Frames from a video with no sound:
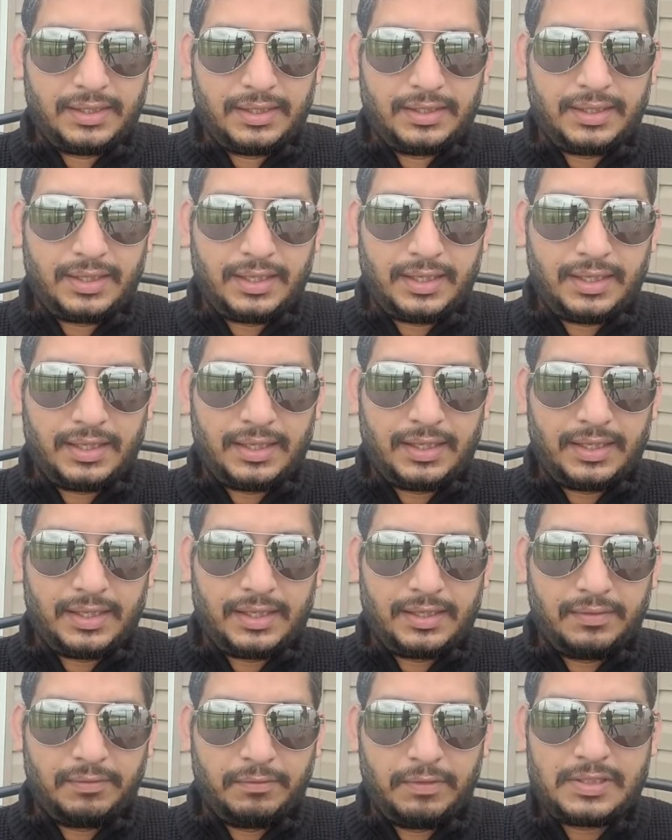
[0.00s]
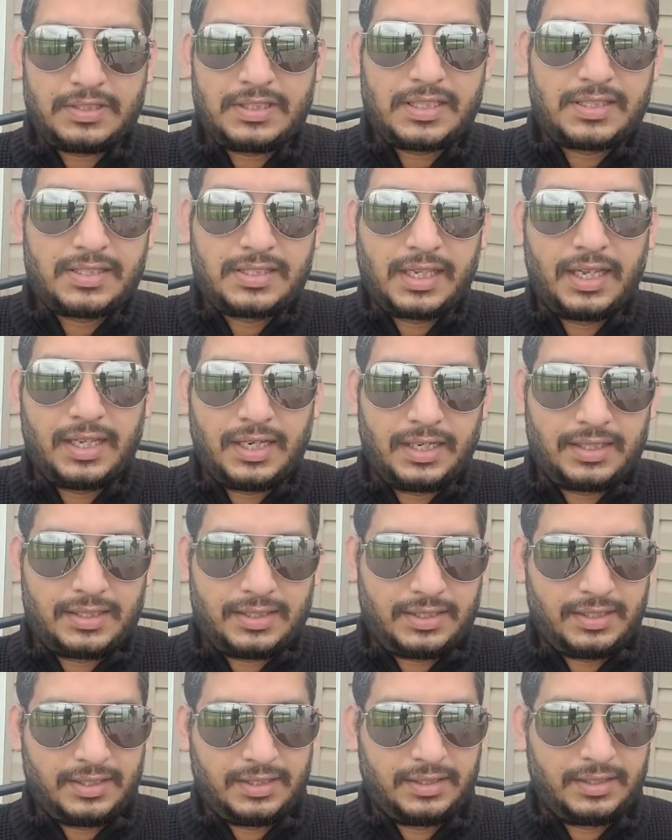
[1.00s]
that what's excited
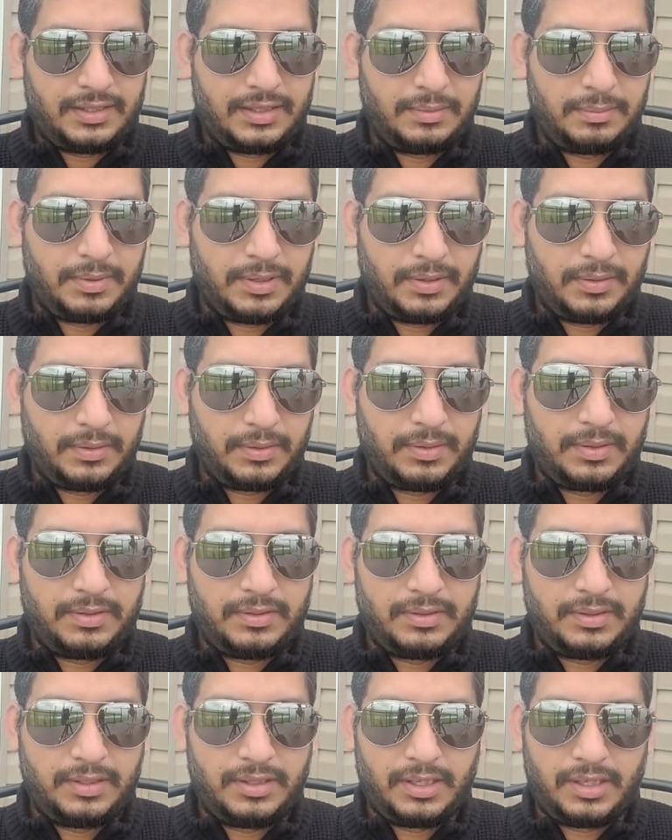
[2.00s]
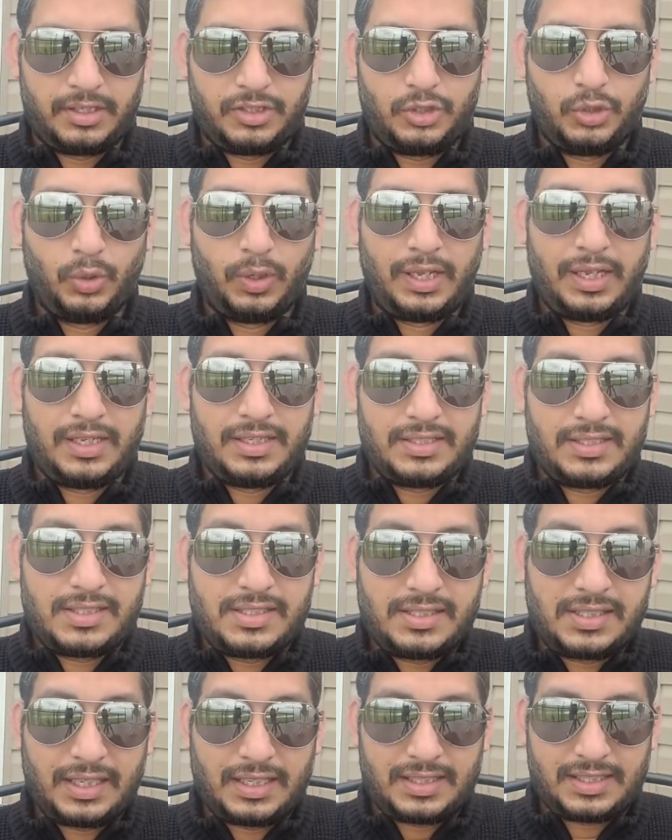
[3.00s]
about the July
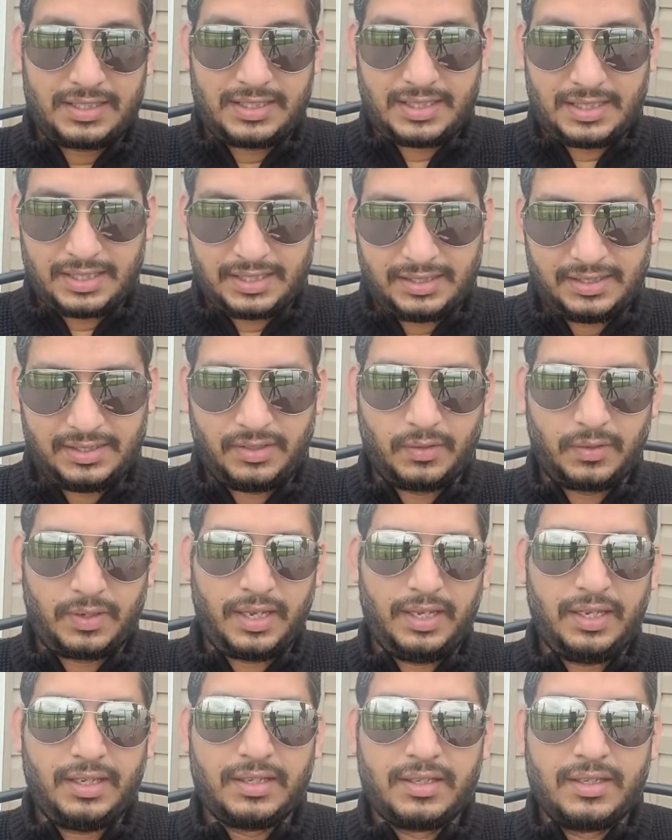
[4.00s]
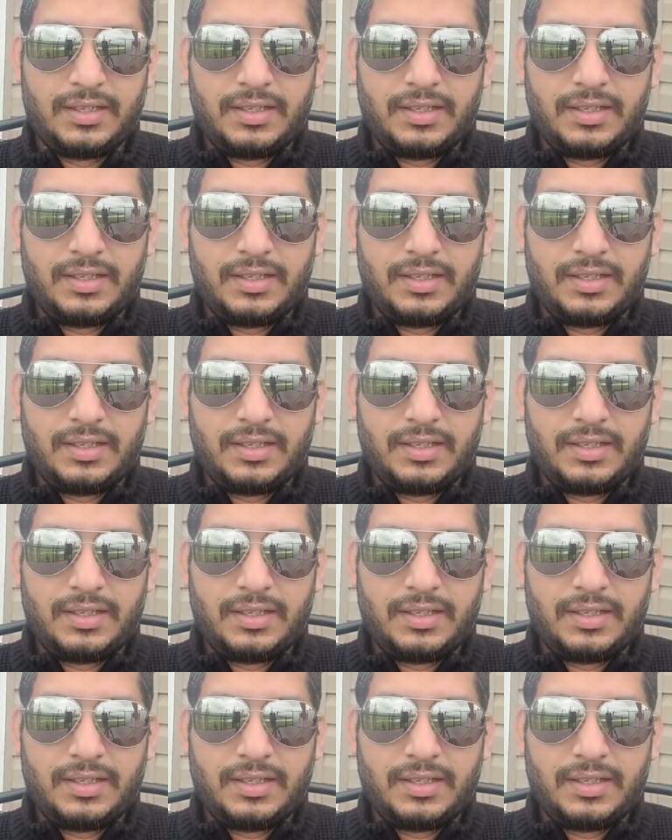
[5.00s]
6th, okay?